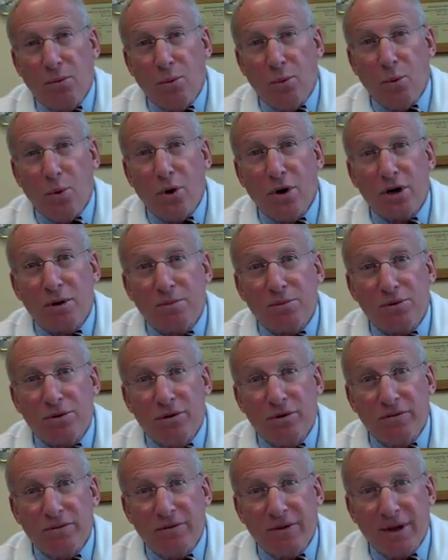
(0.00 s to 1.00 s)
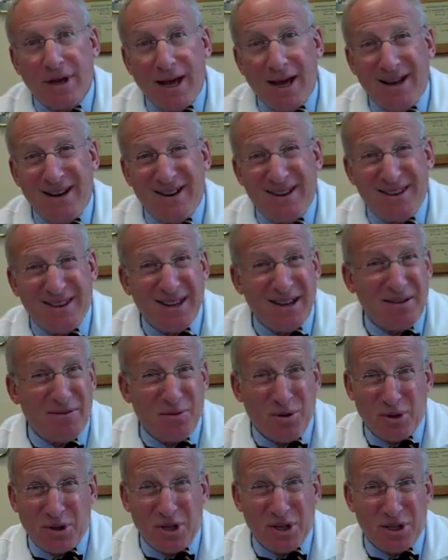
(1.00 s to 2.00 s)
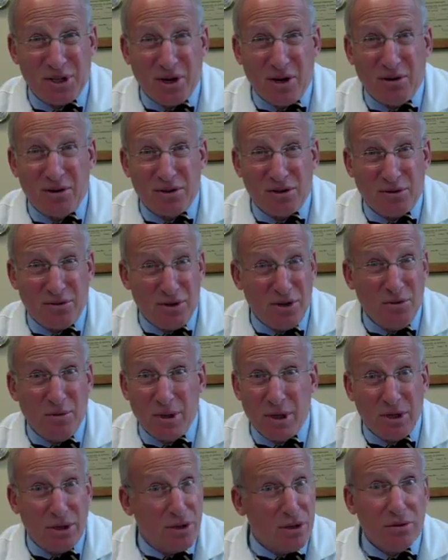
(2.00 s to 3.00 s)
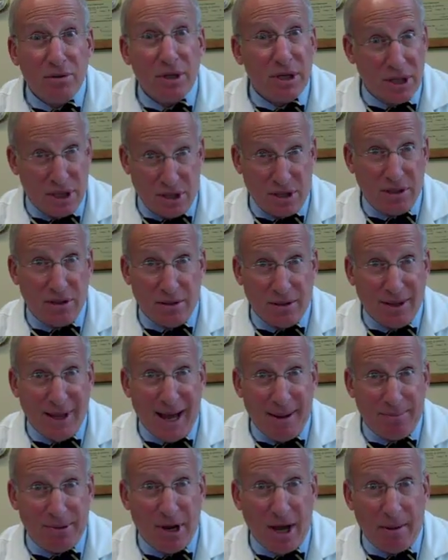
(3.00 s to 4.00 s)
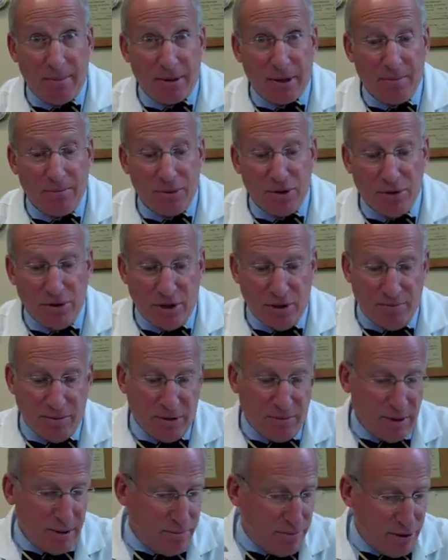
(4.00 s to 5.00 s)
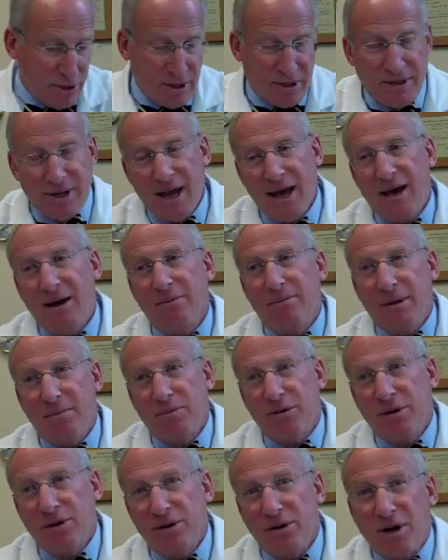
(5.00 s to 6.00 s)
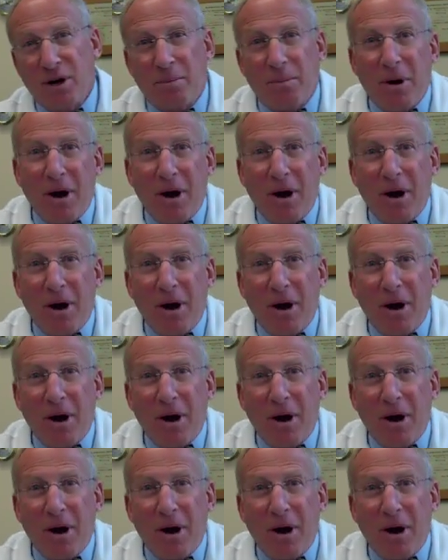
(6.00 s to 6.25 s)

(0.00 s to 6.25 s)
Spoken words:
waterproof, and think of what this goes through. You wouldn't do this to your laptop computer, but we put it down, we put it in our